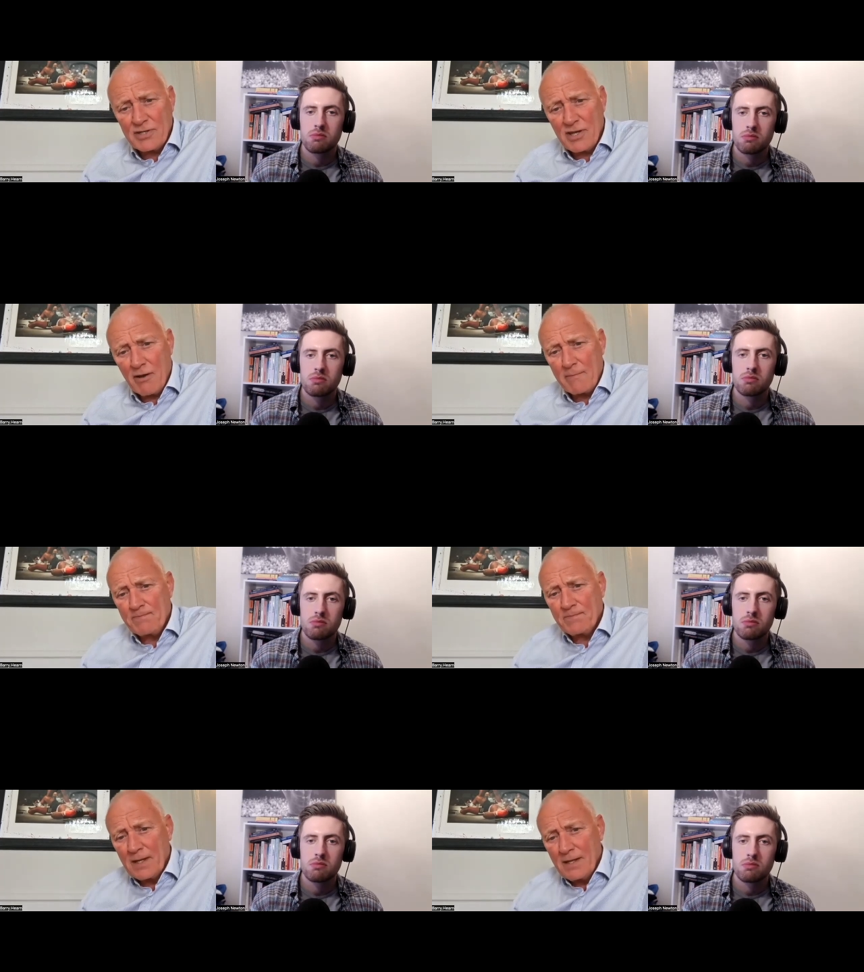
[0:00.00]
Speaker 1: of
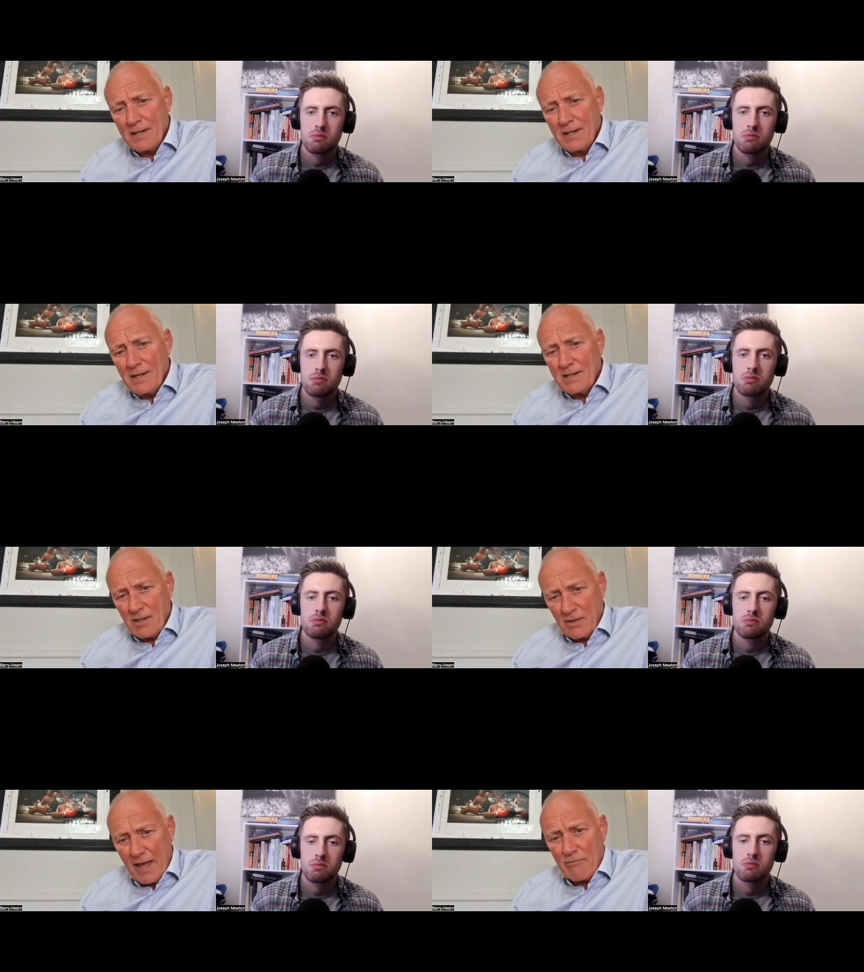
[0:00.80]
time.
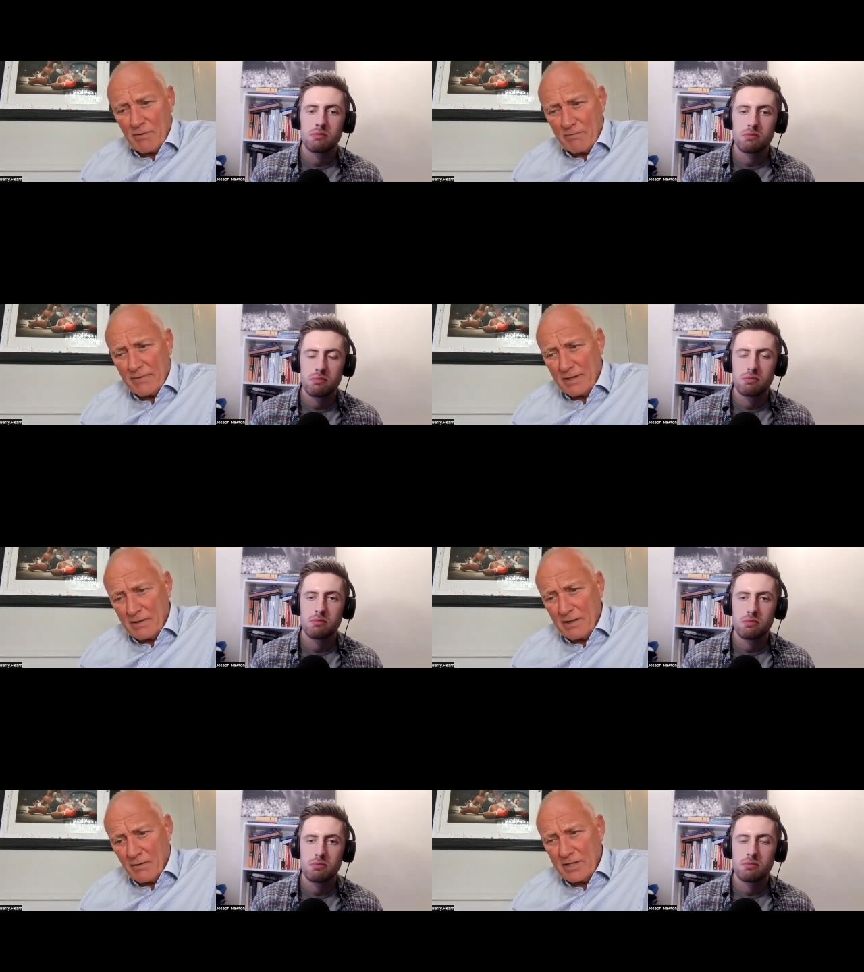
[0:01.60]
So that,
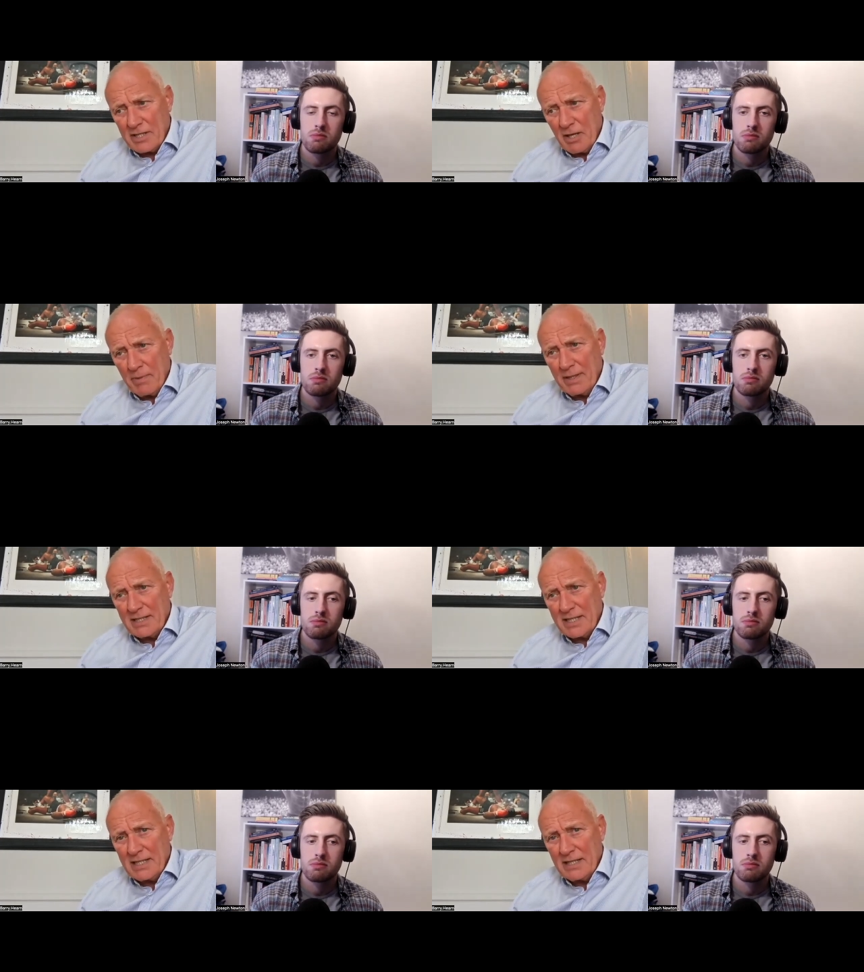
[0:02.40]
you know, it's the
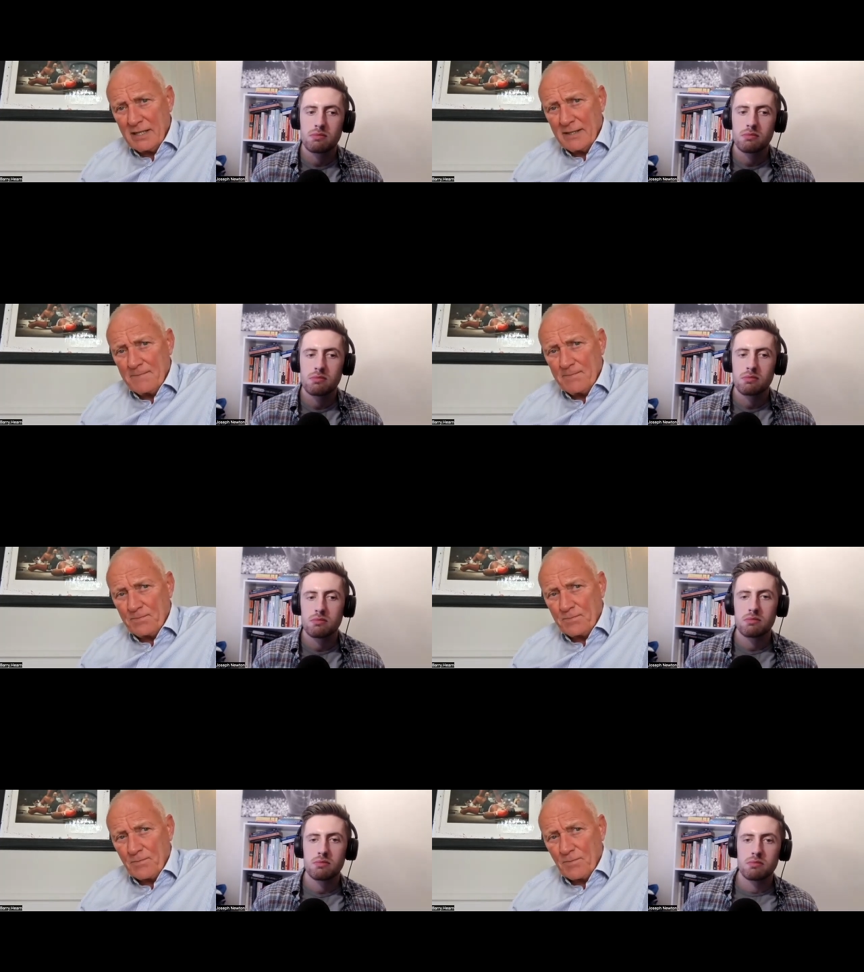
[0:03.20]
ability,
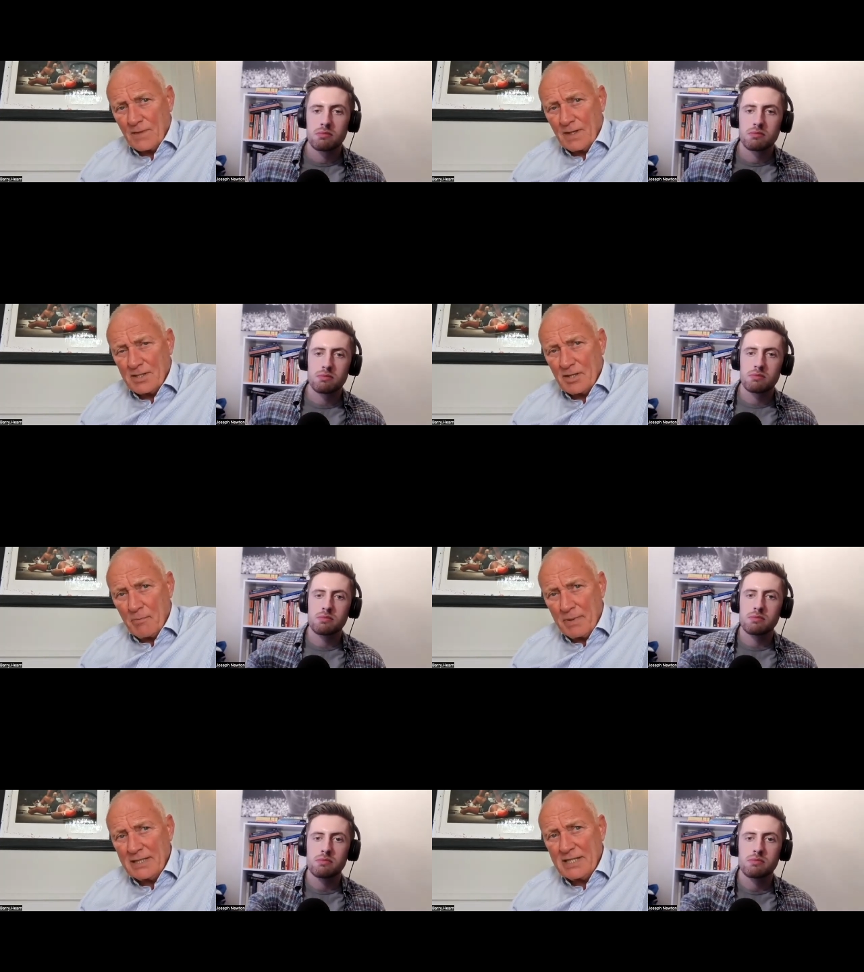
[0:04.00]
it's the
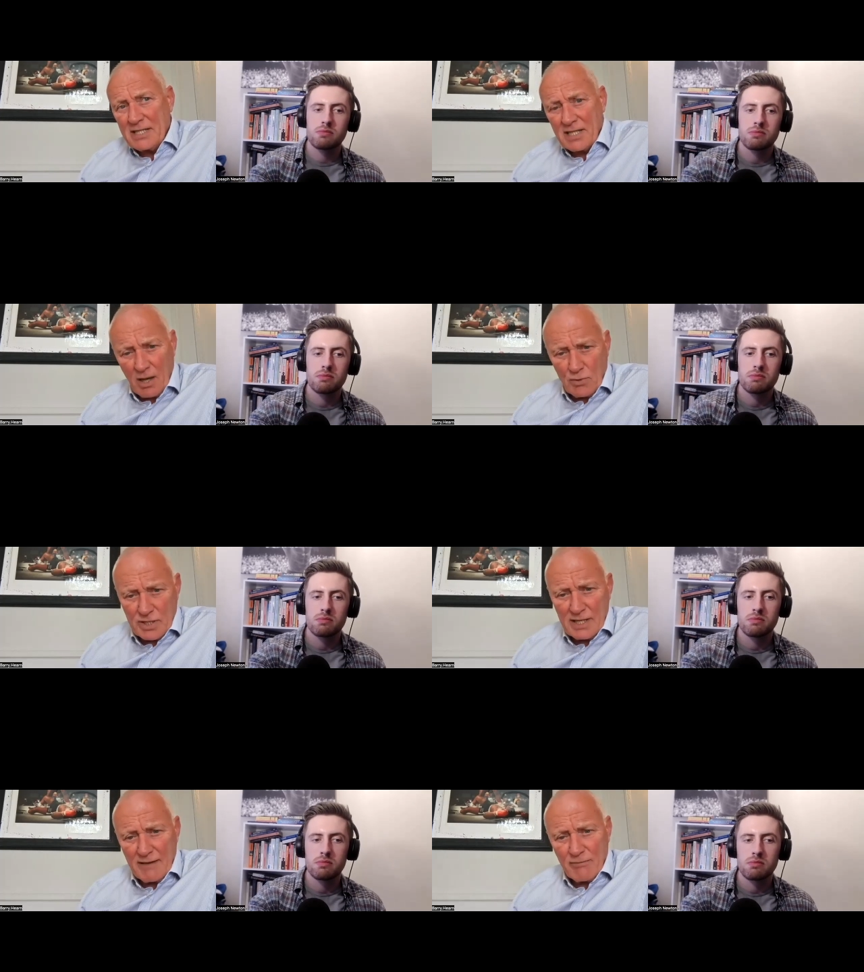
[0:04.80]
ability to go
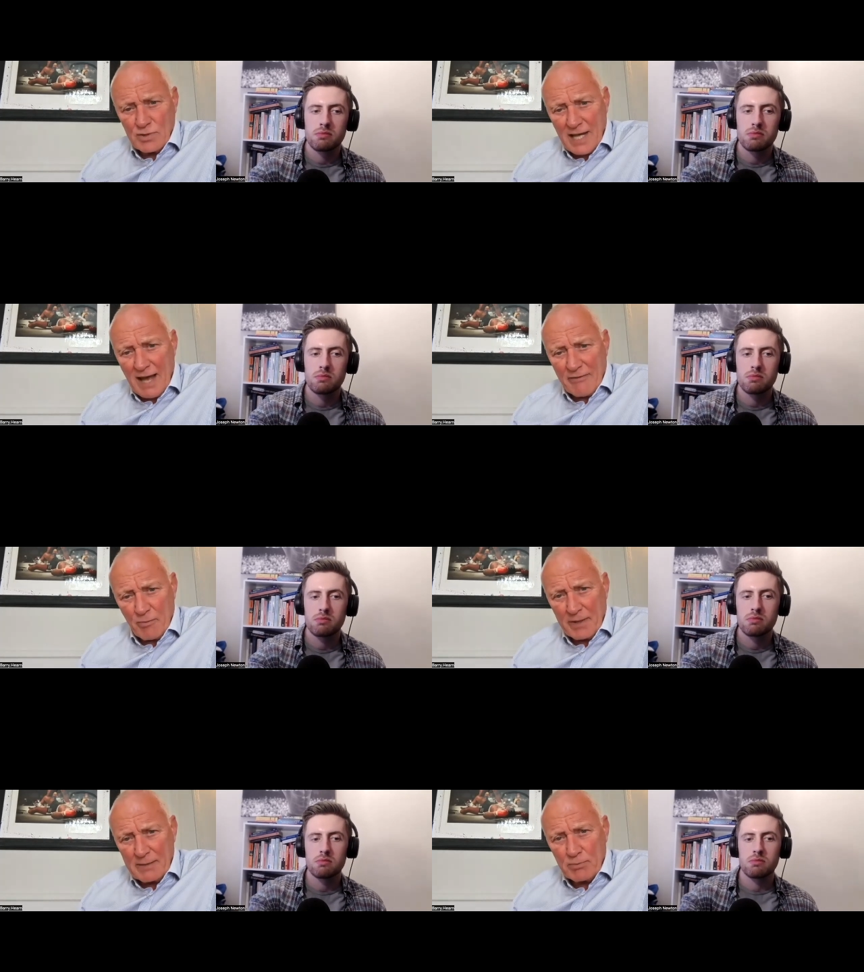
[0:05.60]
to levels that other
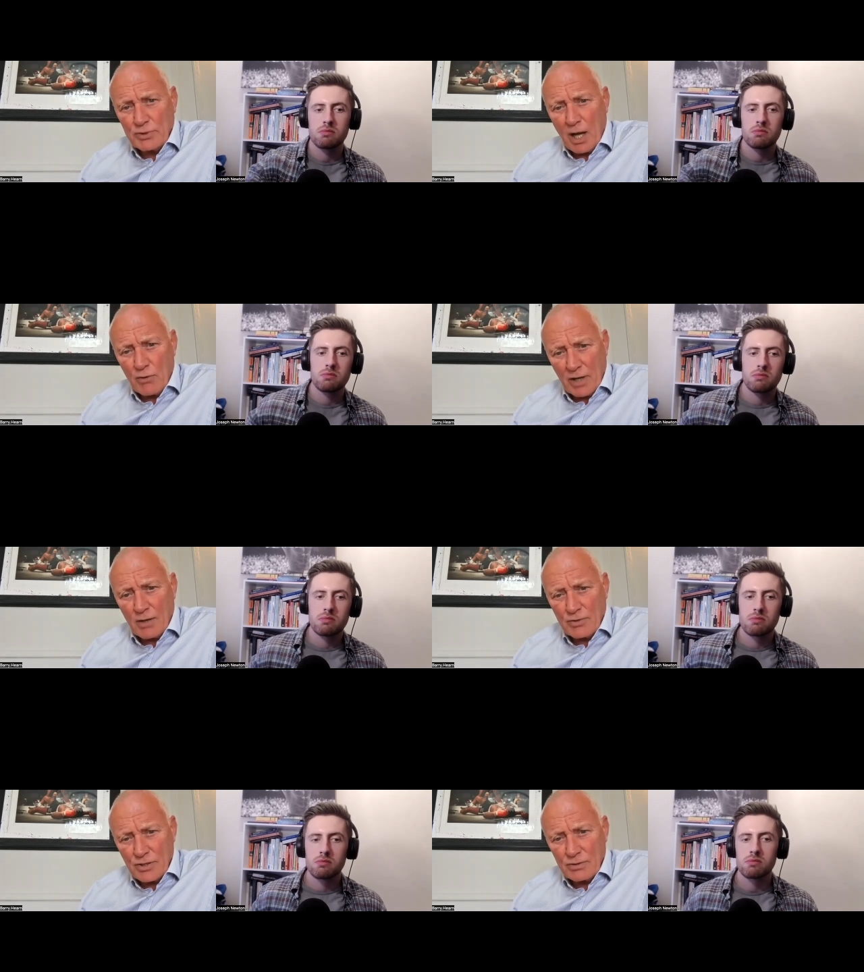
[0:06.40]
people don't
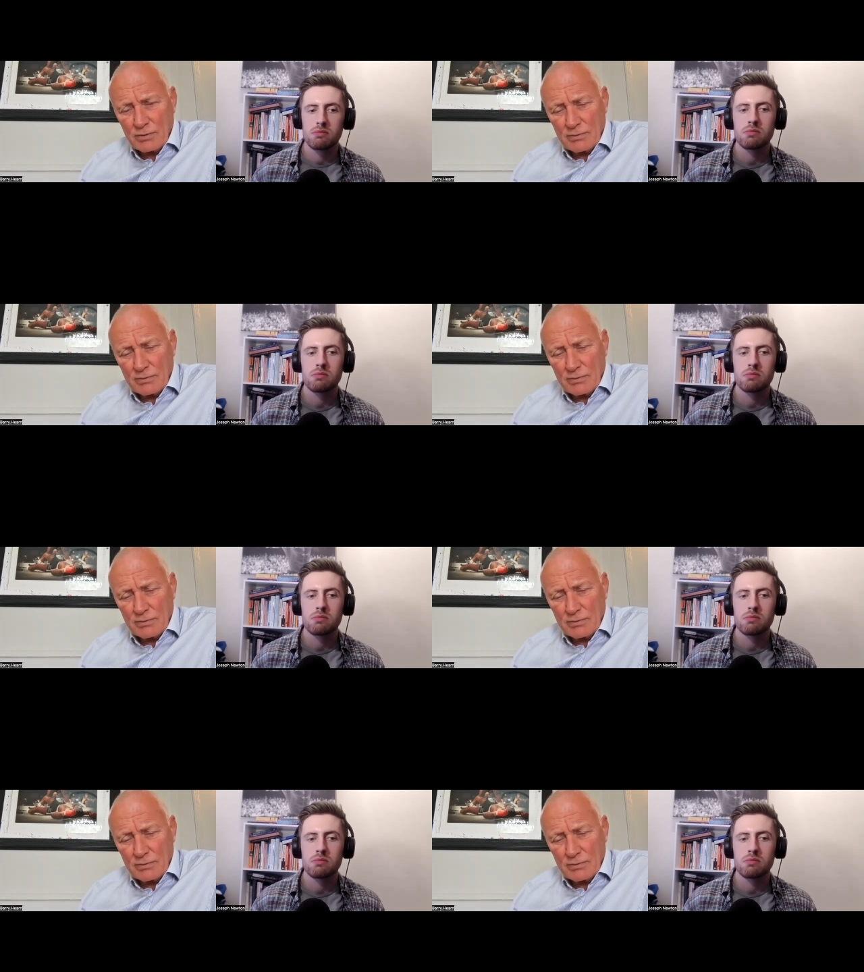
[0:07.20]
go to.